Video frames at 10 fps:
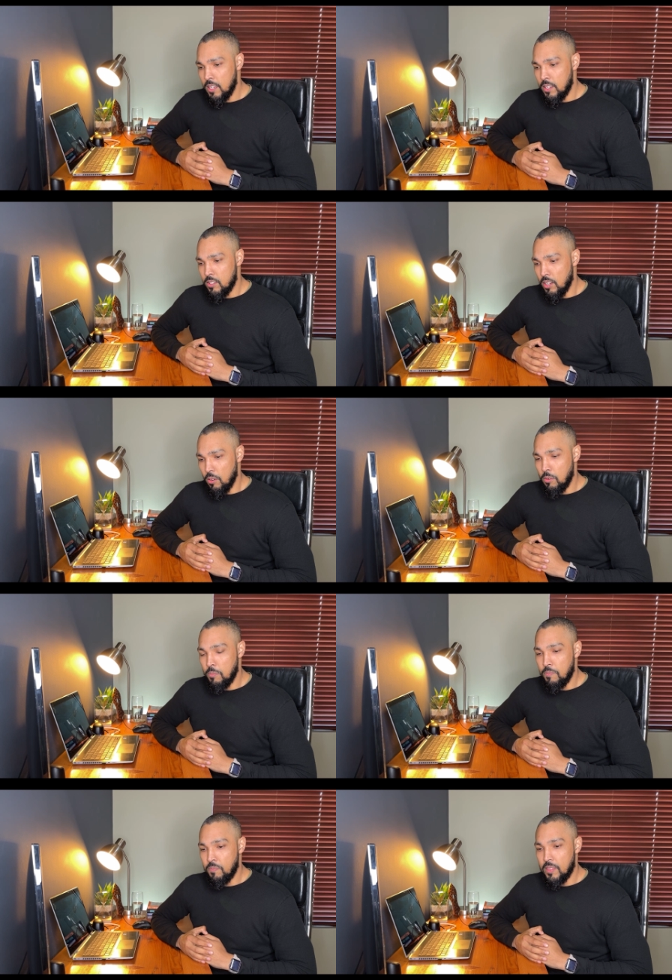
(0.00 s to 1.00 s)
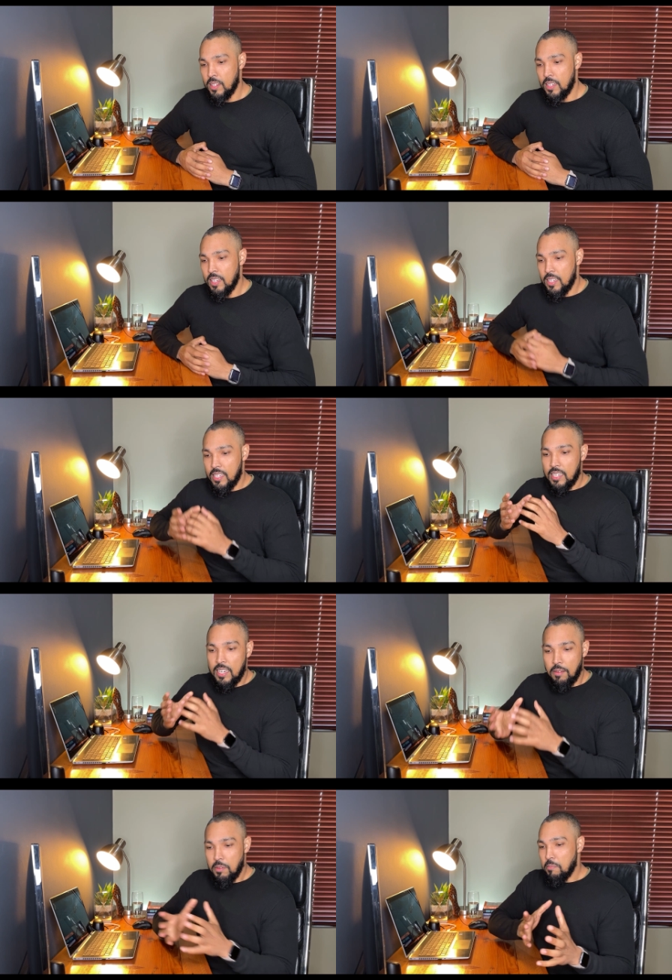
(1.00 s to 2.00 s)
So,
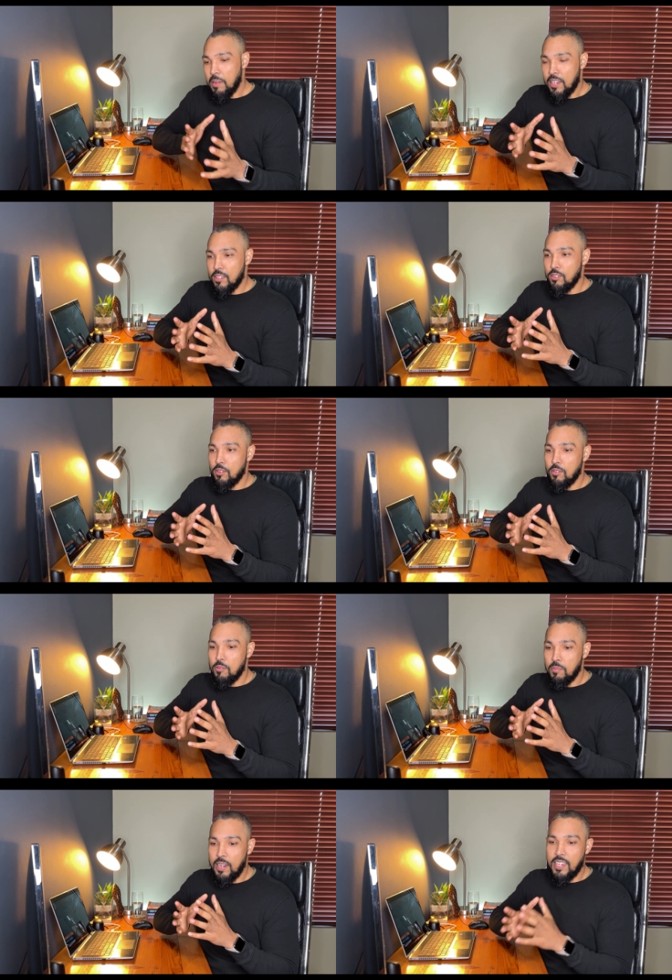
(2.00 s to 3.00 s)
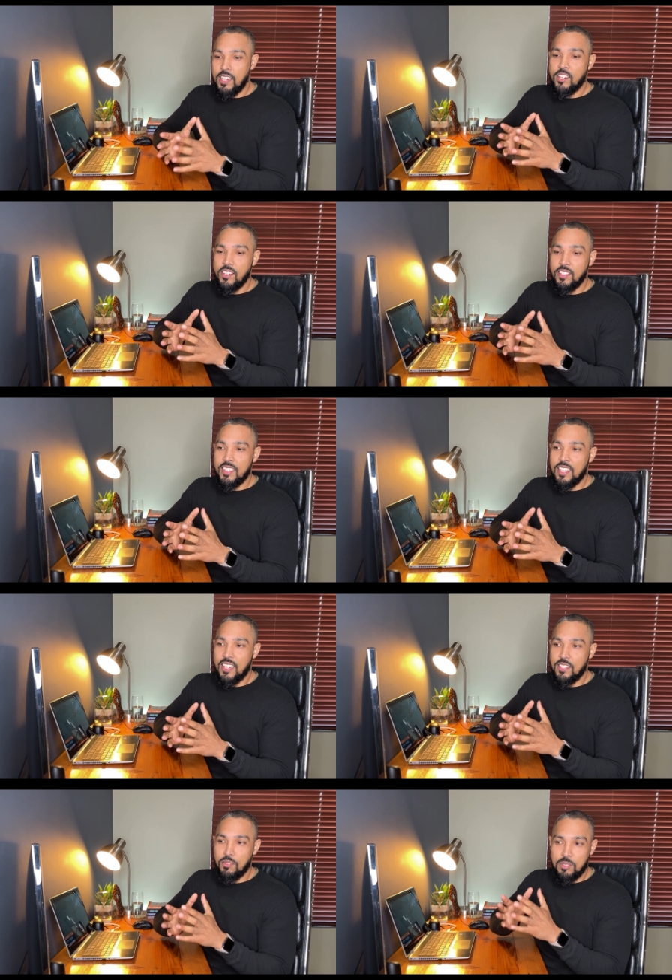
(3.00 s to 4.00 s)
coming back to my initial
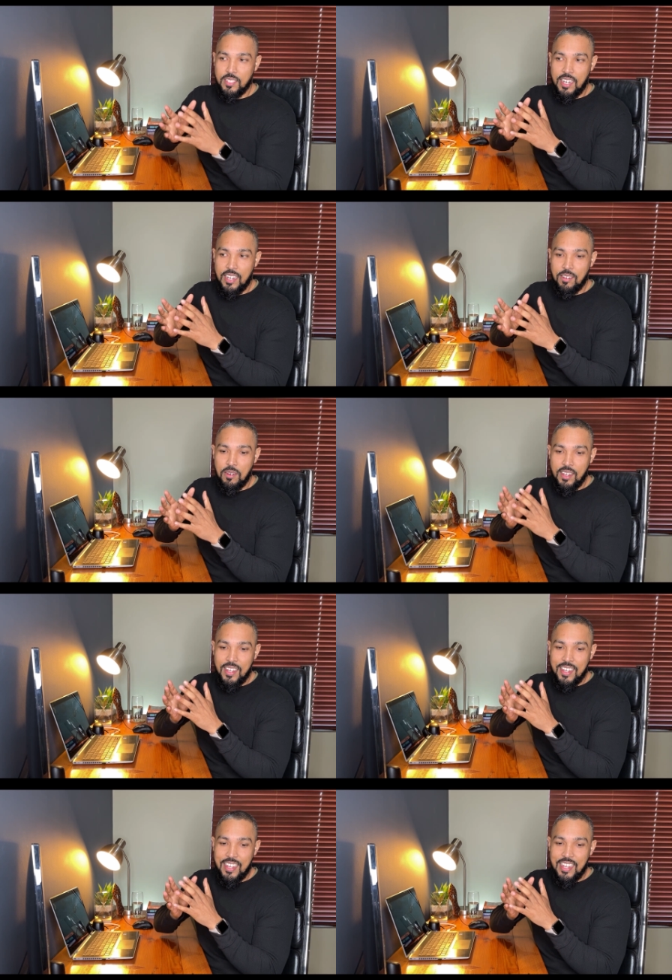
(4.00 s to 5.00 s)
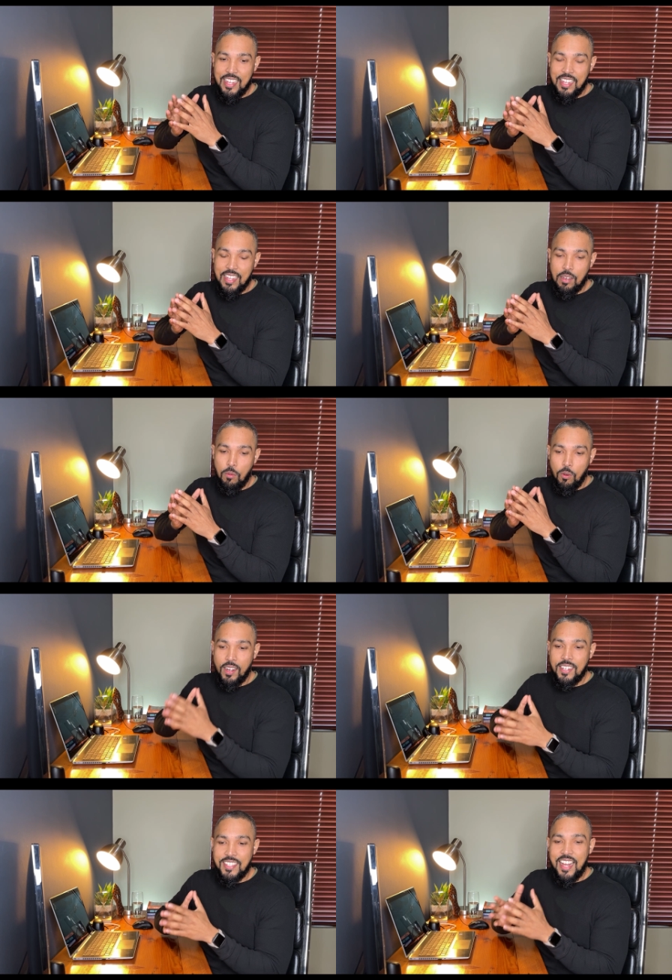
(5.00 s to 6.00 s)
discussion was around uh, what
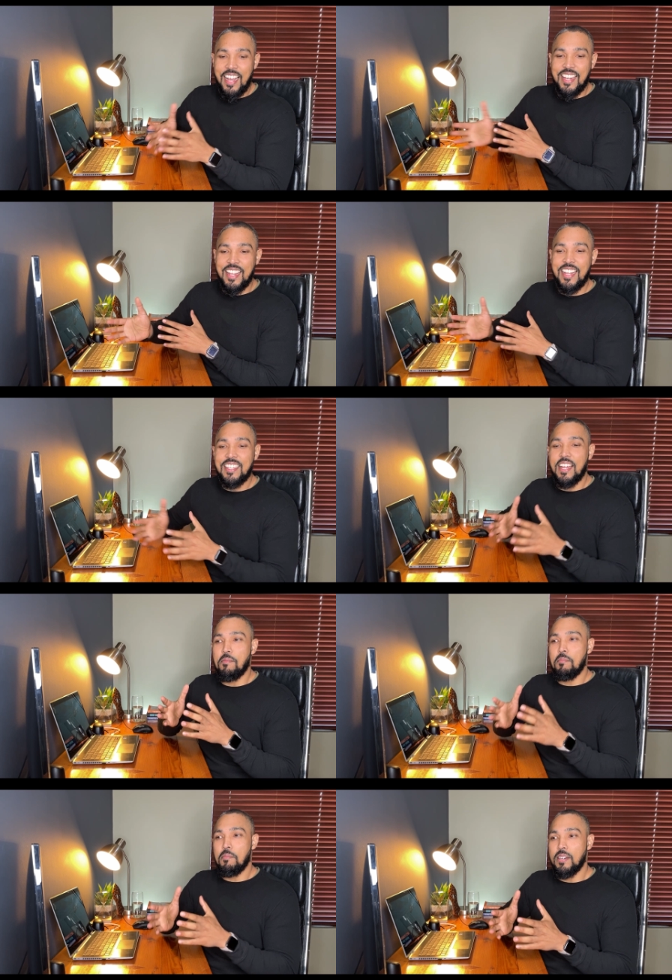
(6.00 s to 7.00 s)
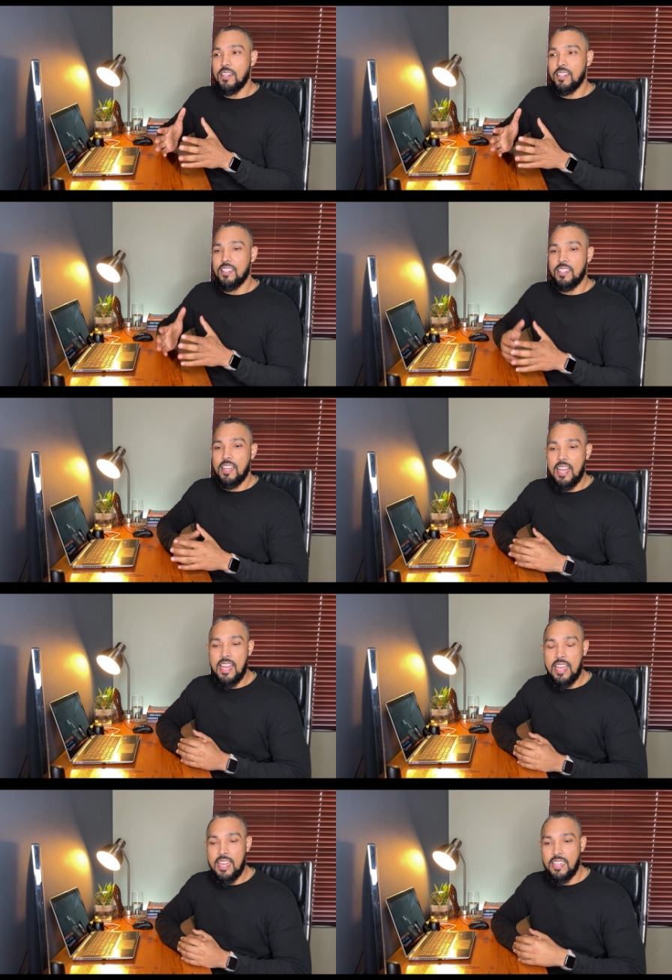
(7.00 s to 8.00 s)
is the ideal number,
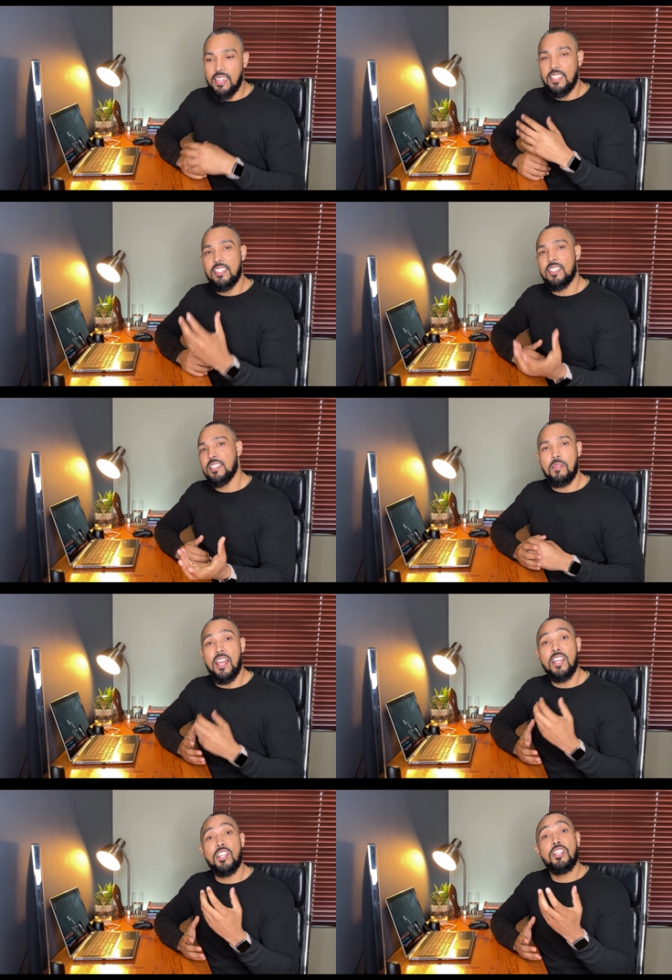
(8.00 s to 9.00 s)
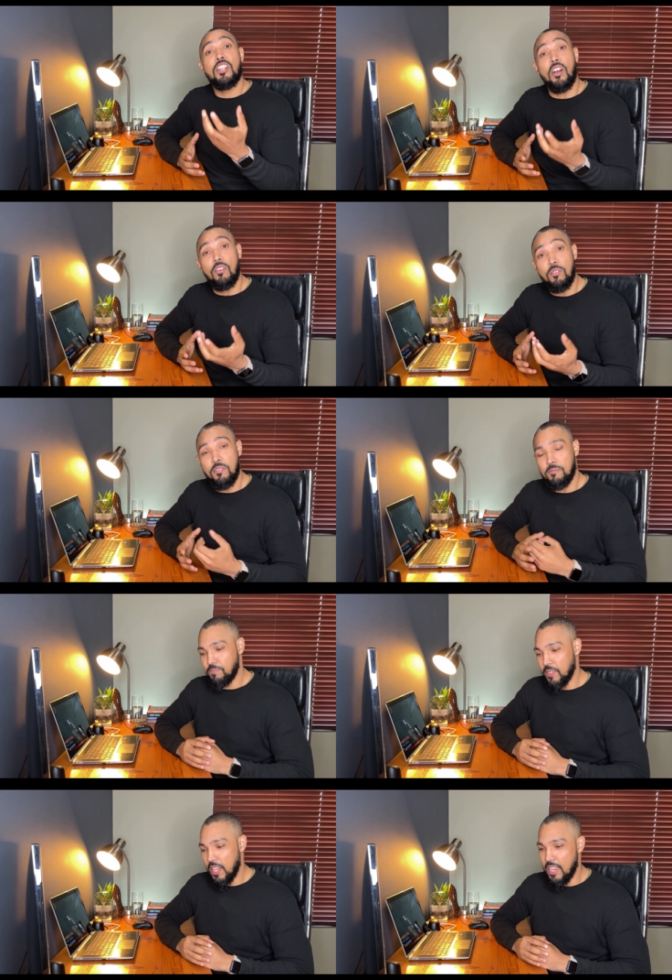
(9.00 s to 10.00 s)
and research has shown,
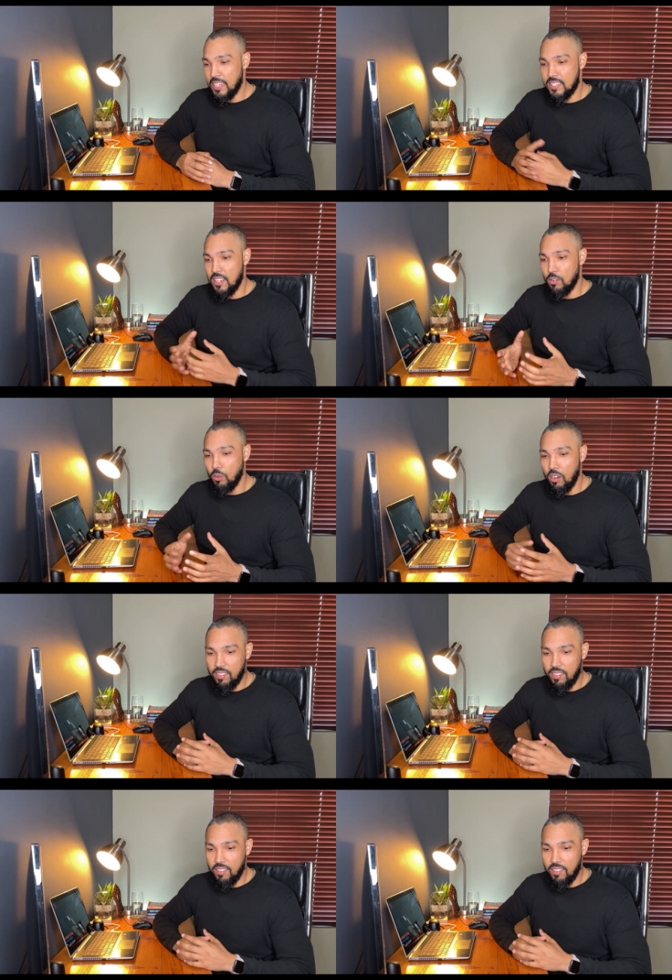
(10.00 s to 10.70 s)
and it's a rule of